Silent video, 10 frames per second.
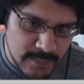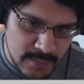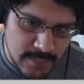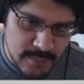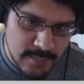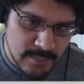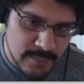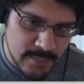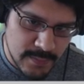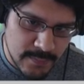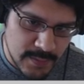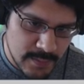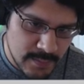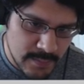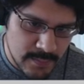it here, 33.
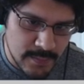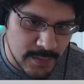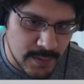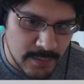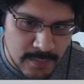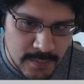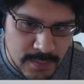There you go.